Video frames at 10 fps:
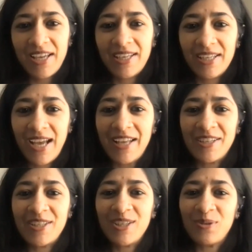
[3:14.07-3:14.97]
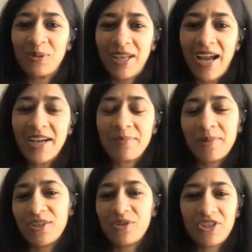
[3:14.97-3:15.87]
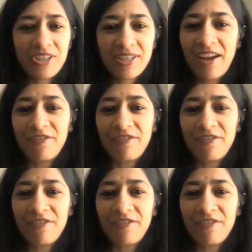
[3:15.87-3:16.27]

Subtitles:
I can guarantee you that, but you just